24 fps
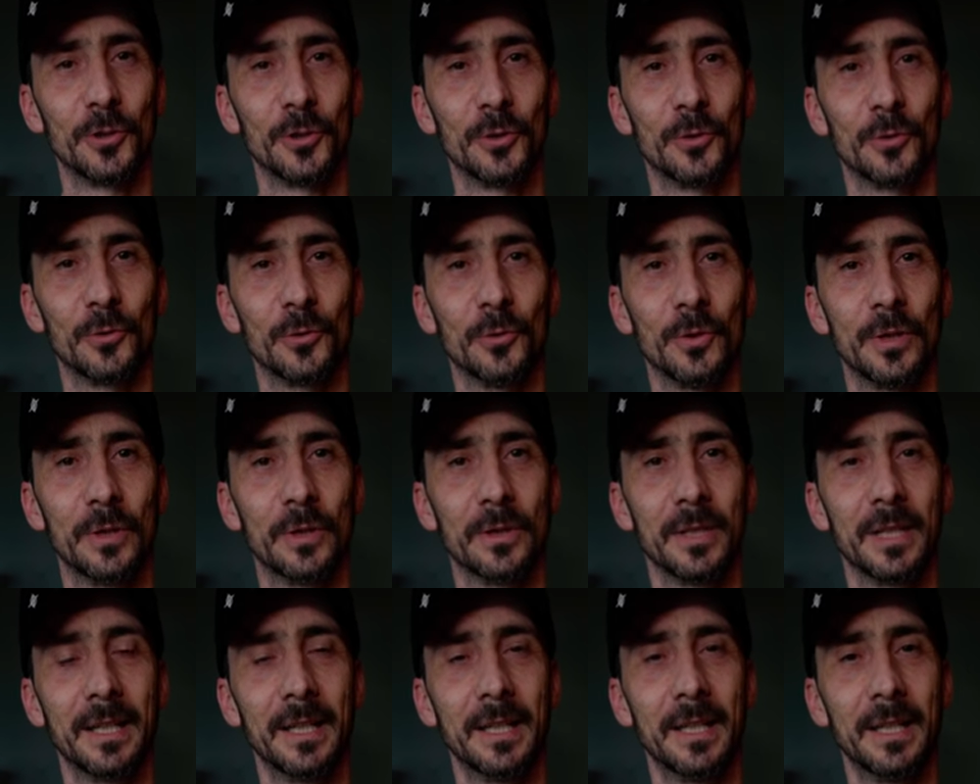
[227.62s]
you to
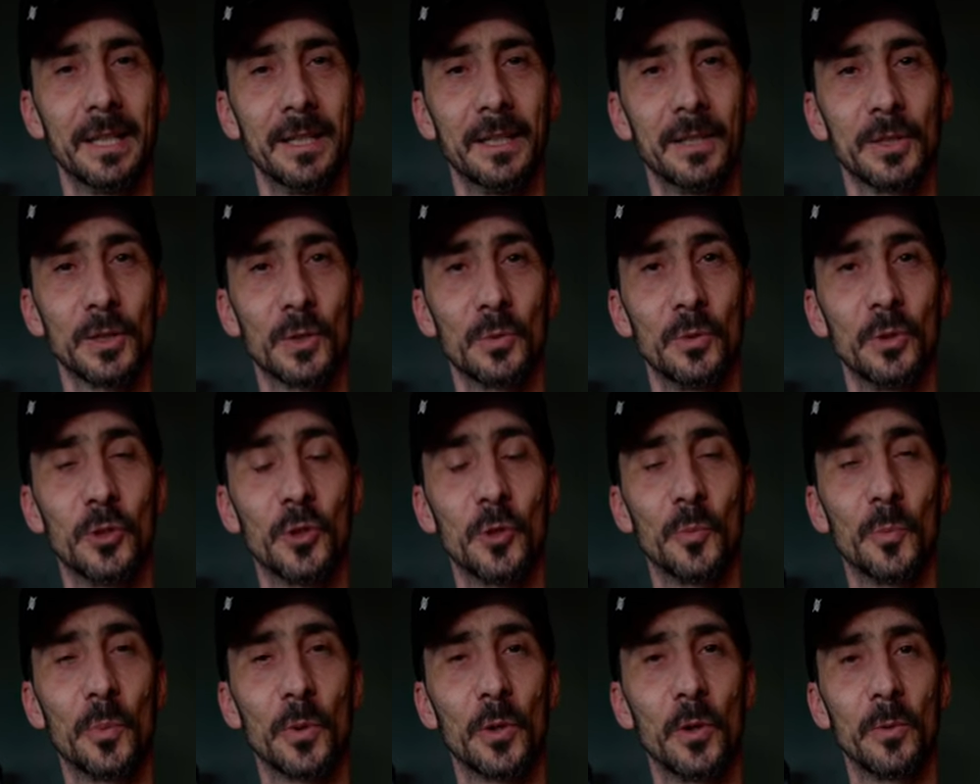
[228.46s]
ingredients which
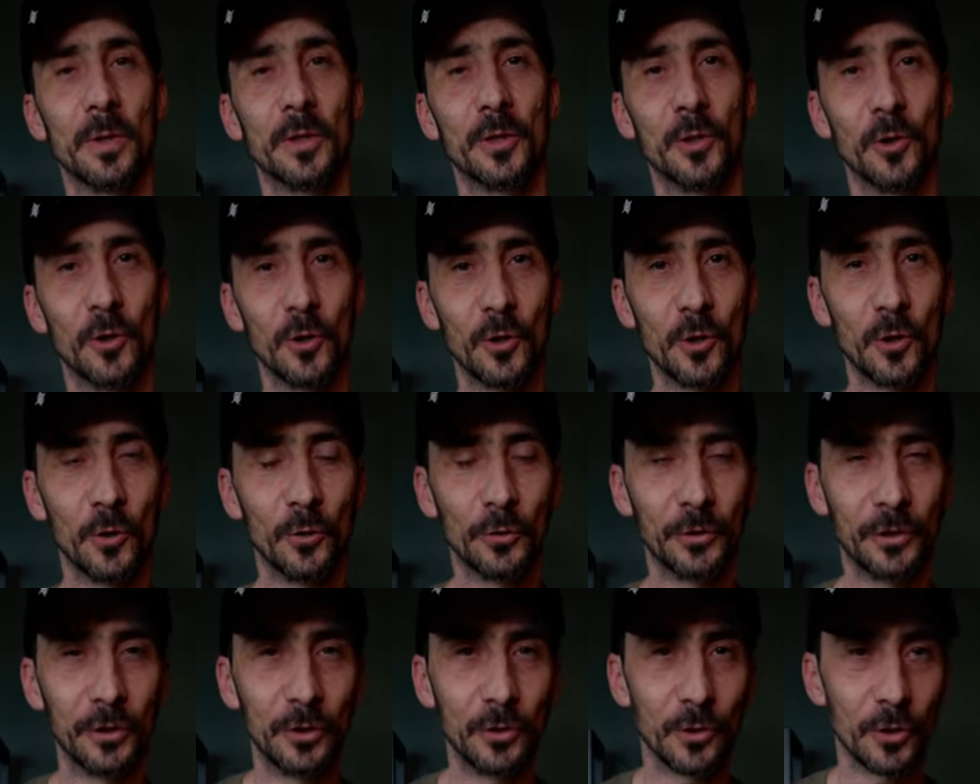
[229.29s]
you probably don't
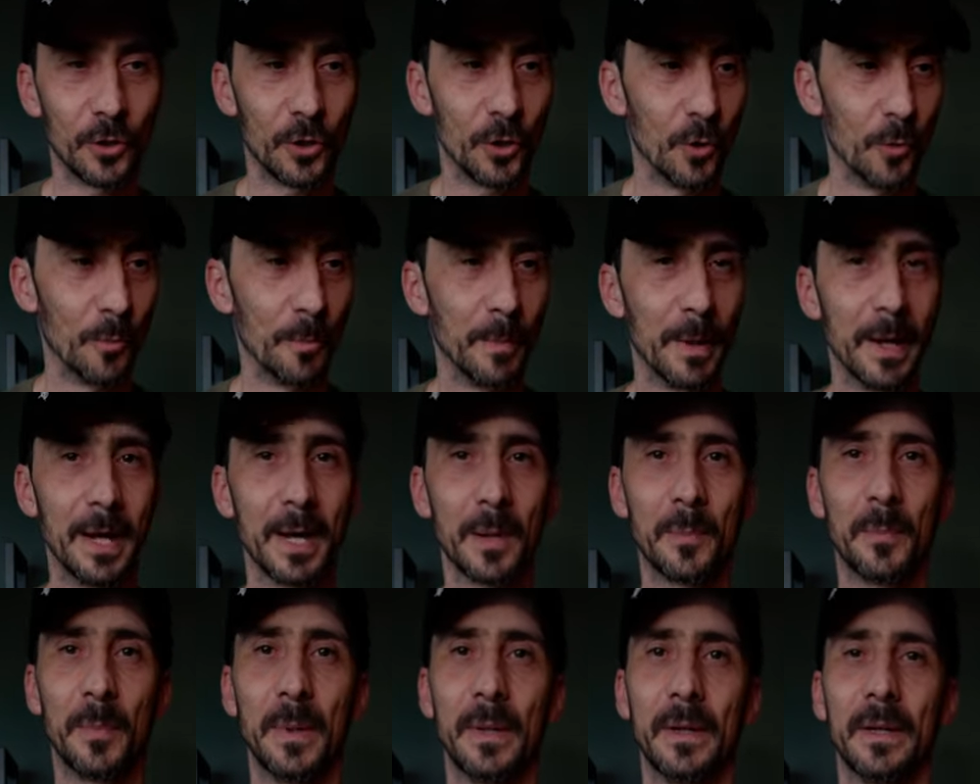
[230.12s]
hold in your home
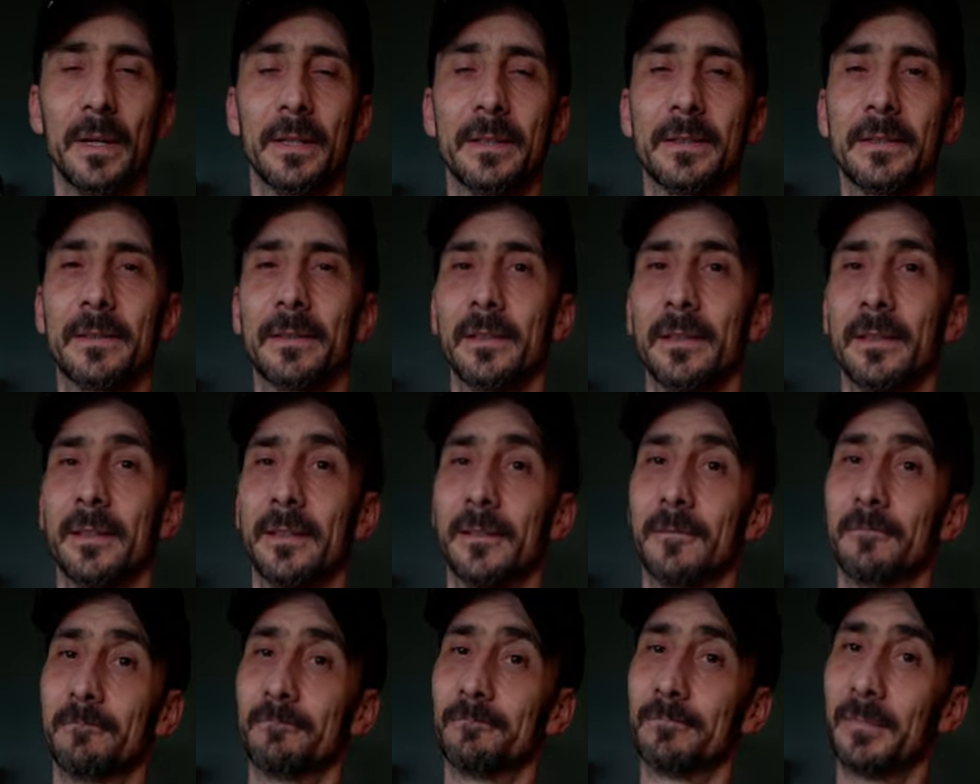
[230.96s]
bar, but uh,